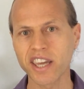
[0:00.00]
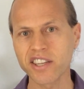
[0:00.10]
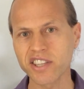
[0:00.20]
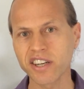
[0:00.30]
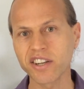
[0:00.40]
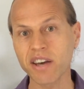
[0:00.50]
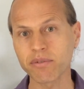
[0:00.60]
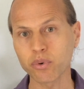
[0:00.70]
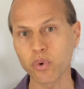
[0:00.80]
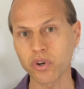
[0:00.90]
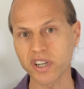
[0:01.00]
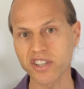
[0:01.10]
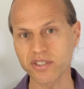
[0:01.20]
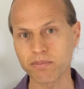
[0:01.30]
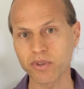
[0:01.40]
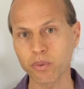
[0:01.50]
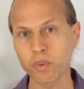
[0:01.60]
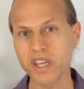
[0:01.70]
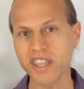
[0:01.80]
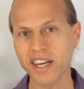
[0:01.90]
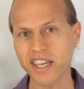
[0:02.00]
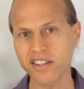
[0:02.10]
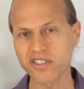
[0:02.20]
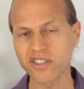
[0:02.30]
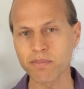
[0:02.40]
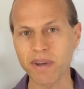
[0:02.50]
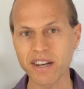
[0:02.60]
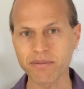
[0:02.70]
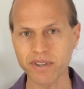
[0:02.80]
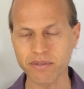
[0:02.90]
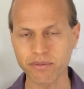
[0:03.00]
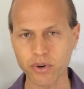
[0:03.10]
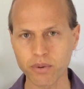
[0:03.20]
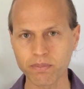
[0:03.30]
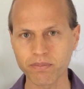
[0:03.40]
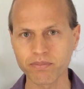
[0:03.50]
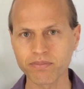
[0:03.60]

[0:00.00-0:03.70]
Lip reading: is in another organism that we then eat to benefit from.